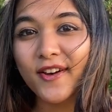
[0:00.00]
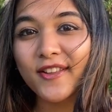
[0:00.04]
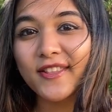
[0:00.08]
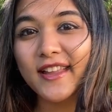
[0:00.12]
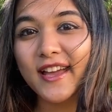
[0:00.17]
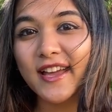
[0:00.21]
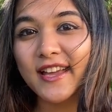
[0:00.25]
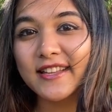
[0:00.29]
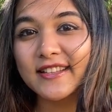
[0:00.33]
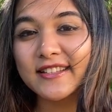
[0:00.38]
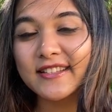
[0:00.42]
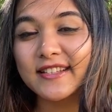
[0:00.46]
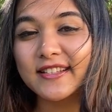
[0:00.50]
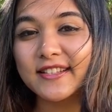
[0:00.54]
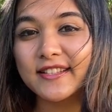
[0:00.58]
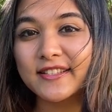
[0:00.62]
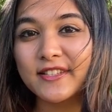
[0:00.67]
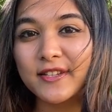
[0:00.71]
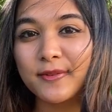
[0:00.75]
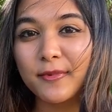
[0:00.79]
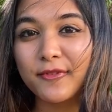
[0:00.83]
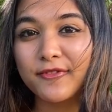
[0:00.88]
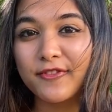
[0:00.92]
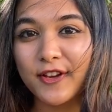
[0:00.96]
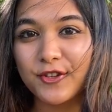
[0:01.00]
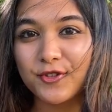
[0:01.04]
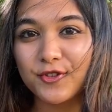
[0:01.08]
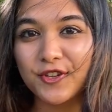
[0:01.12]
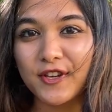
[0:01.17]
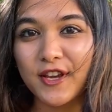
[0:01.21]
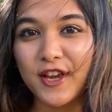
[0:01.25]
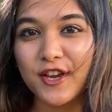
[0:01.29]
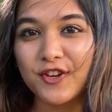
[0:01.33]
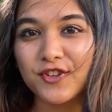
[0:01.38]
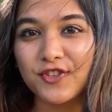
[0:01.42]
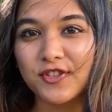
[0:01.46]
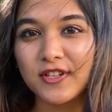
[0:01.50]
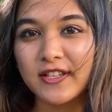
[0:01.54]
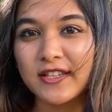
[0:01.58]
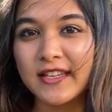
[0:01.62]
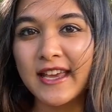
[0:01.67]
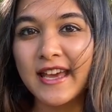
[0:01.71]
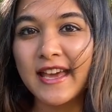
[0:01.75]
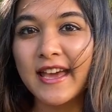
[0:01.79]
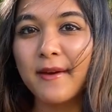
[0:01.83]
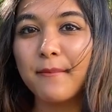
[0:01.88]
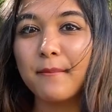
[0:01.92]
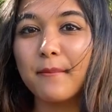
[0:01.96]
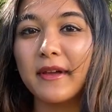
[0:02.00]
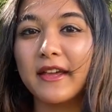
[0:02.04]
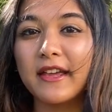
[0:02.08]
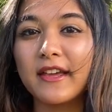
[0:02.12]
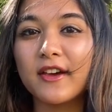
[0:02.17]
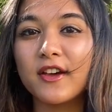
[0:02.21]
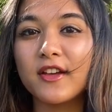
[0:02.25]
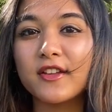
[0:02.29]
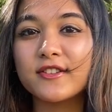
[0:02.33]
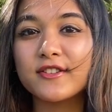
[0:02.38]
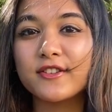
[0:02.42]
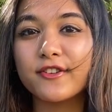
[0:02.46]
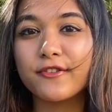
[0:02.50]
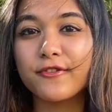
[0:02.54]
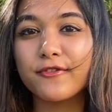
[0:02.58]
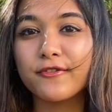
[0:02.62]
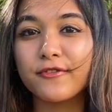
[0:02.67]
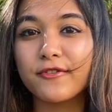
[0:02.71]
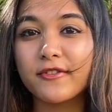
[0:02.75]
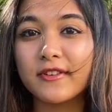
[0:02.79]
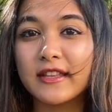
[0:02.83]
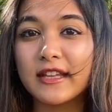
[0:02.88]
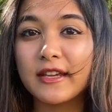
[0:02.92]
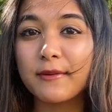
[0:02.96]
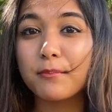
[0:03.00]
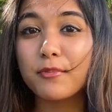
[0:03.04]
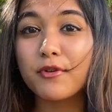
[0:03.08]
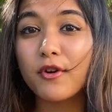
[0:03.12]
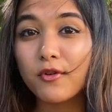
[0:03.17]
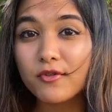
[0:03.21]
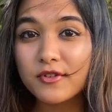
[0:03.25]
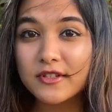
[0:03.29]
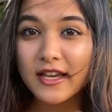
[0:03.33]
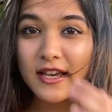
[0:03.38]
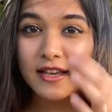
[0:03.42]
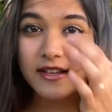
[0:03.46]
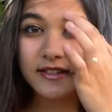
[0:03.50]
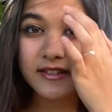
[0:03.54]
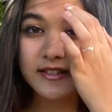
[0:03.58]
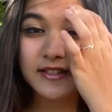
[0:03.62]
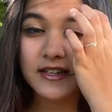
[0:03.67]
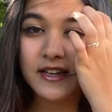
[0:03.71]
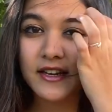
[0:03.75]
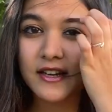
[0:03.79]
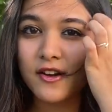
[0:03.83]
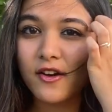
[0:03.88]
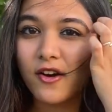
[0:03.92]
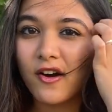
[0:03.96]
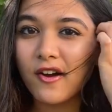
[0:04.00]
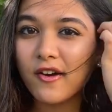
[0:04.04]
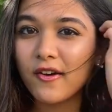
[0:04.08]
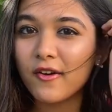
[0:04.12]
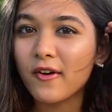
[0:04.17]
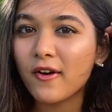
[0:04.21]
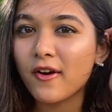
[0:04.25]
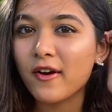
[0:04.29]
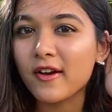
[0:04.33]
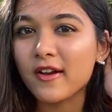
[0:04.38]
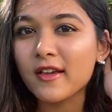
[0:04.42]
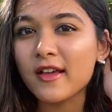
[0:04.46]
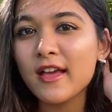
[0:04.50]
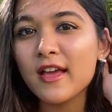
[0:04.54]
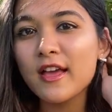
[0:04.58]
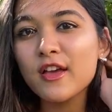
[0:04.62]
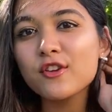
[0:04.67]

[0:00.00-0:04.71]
online system of education because of the protests in Hong Kong.